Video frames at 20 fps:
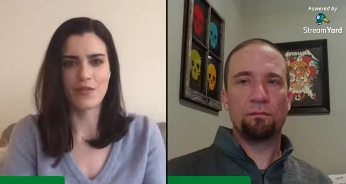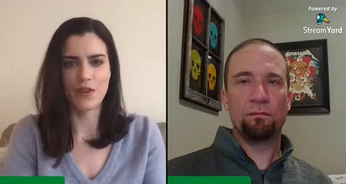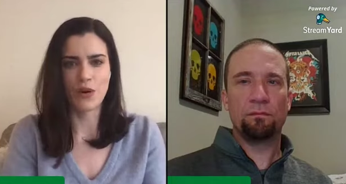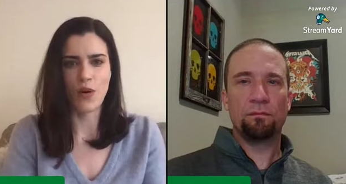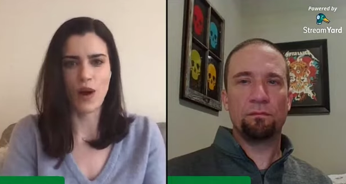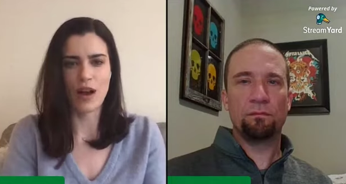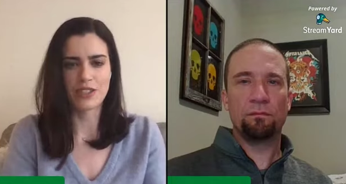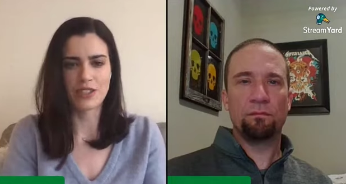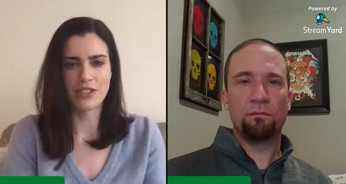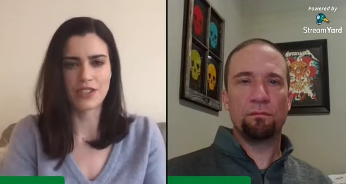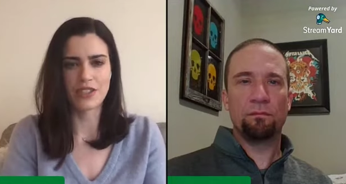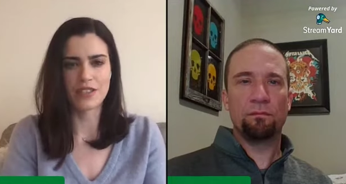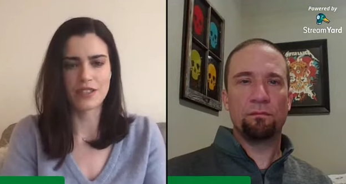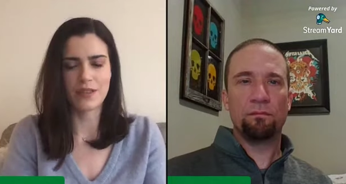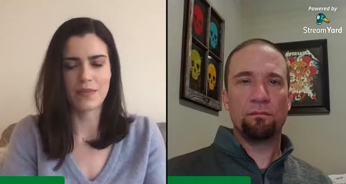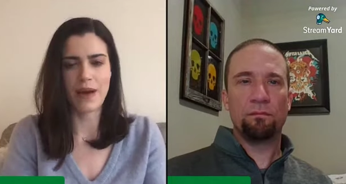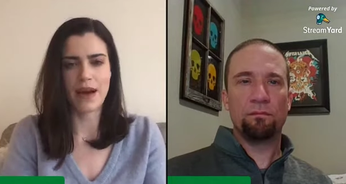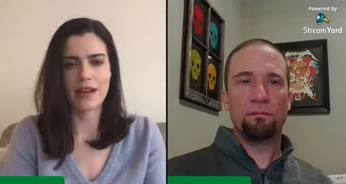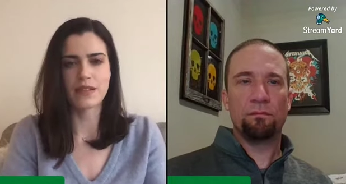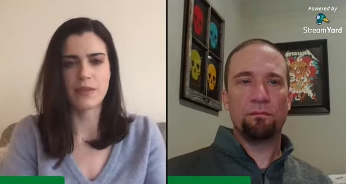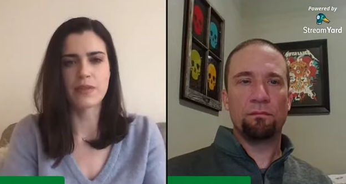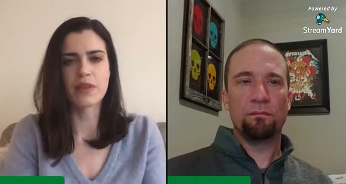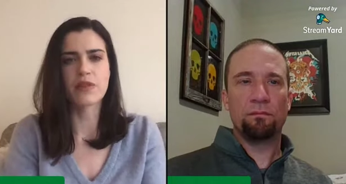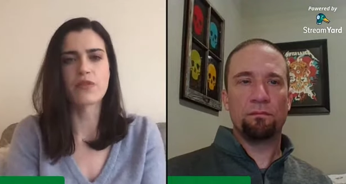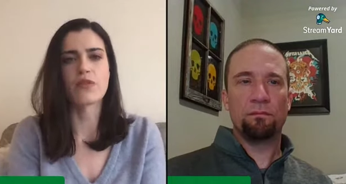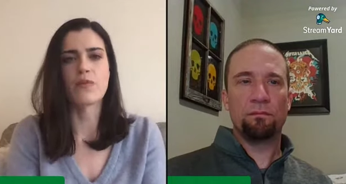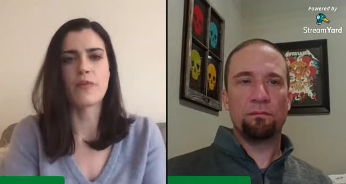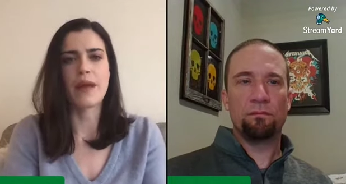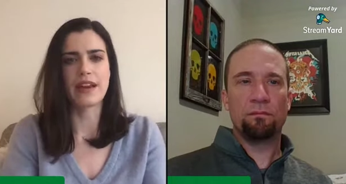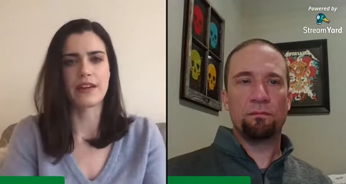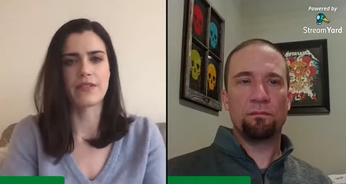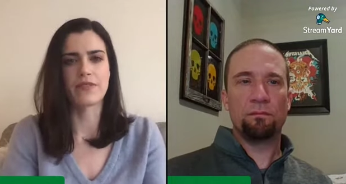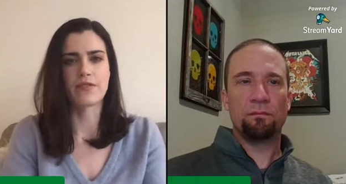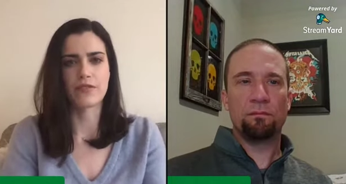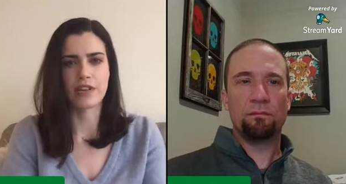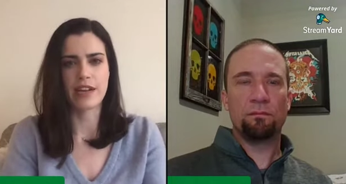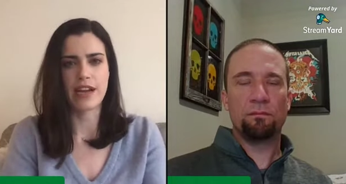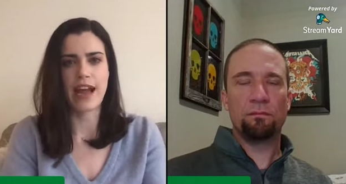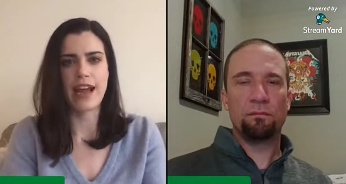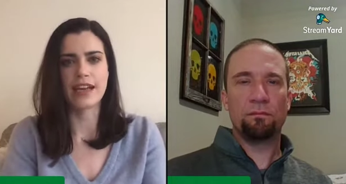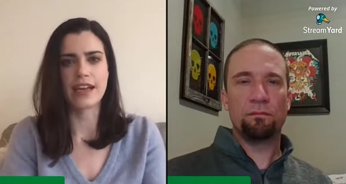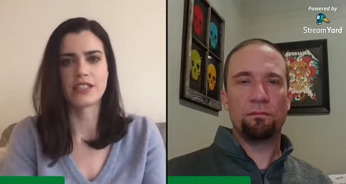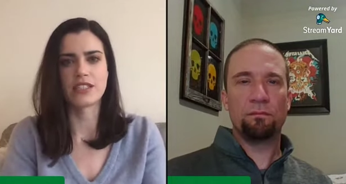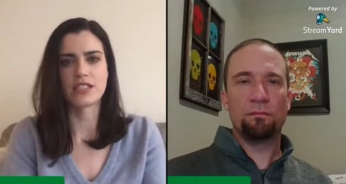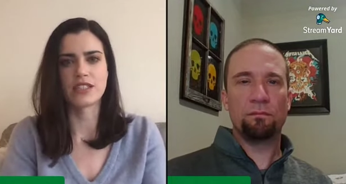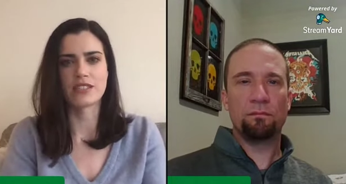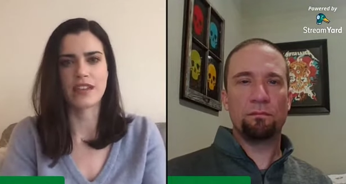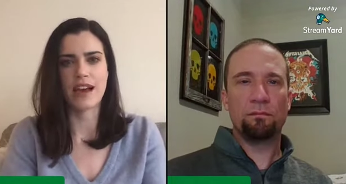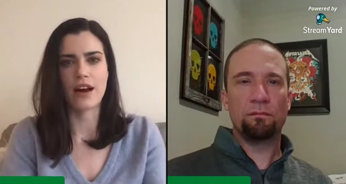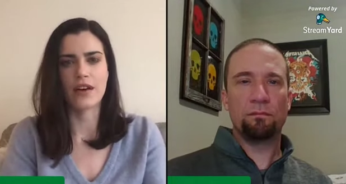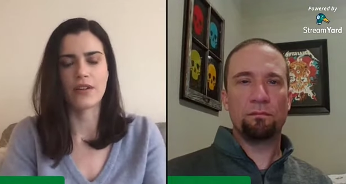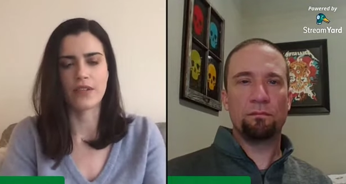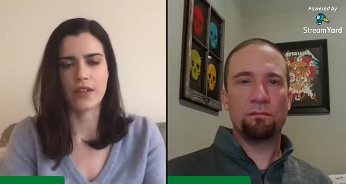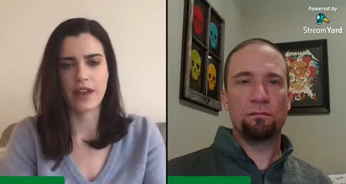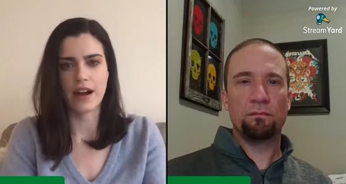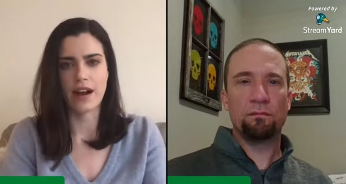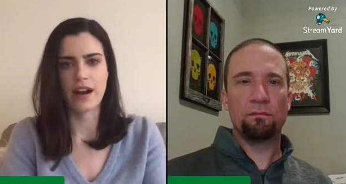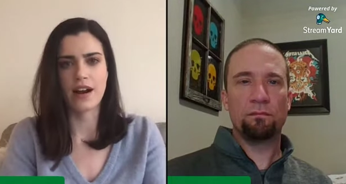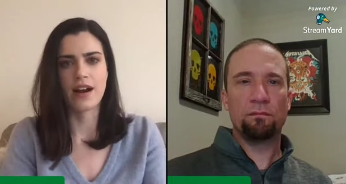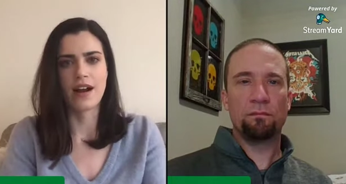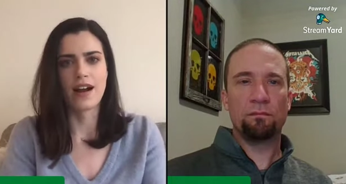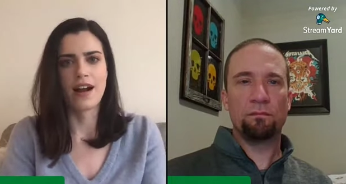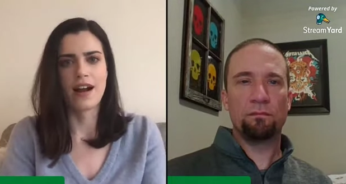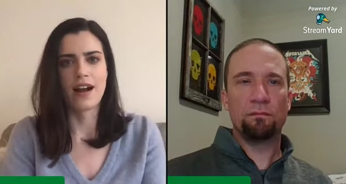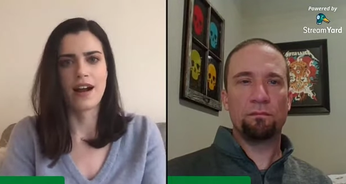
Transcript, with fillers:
Speaker 1: questions about some of the remaining free agents out there.